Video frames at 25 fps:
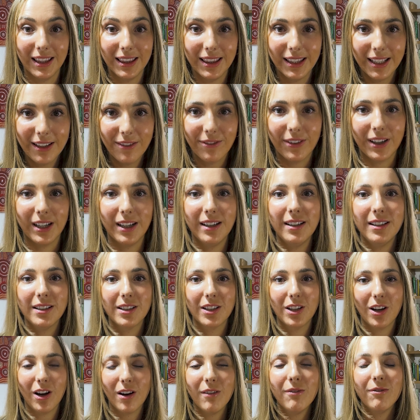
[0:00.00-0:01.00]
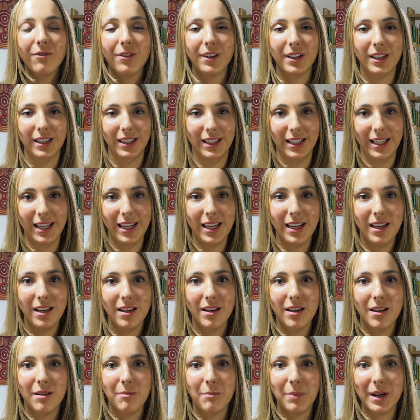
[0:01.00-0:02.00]
deliver
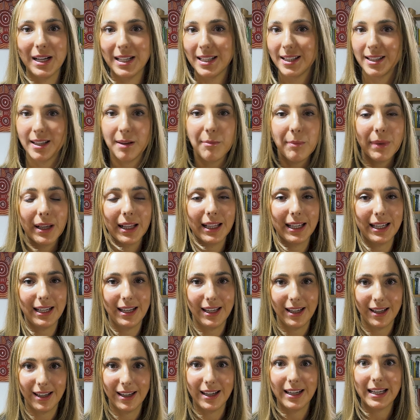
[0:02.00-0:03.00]
confidently by simulating